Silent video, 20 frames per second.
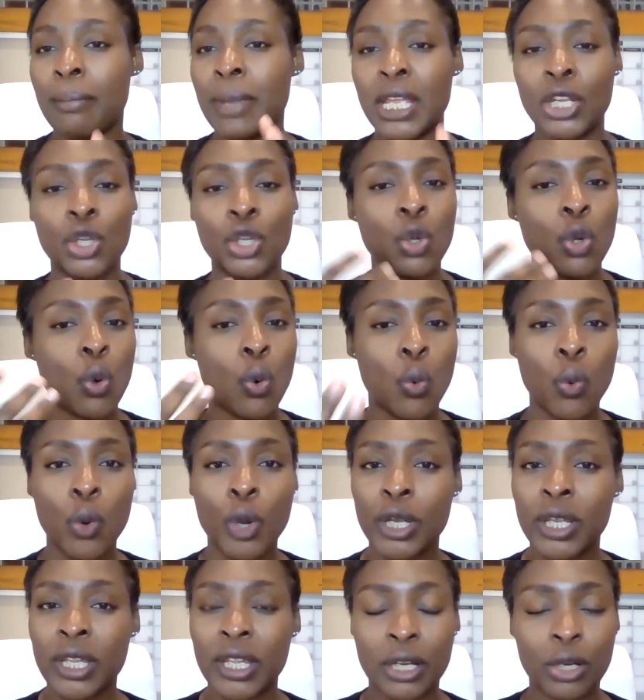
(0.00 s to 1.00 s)
in your
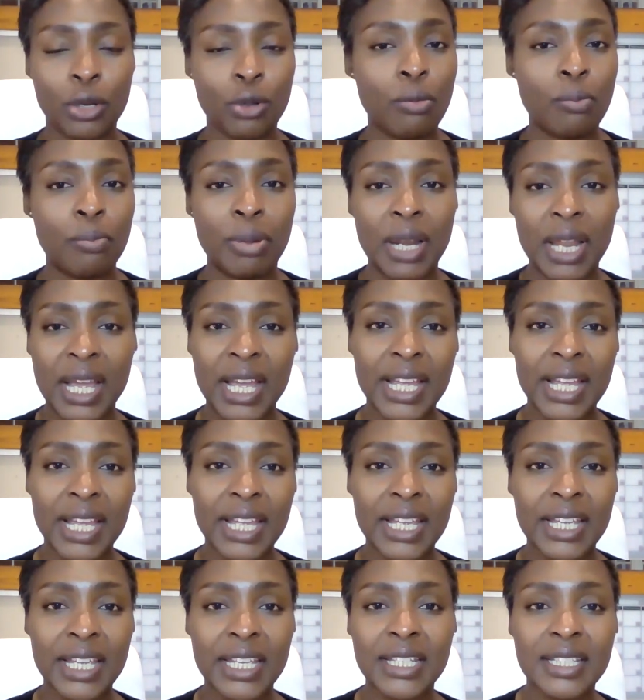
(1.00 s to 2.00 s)
work in
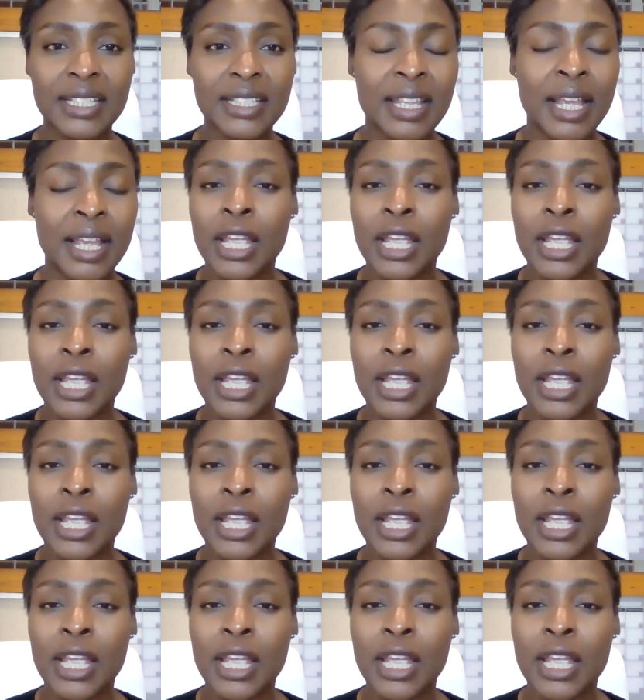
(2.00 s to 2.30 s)
compliance,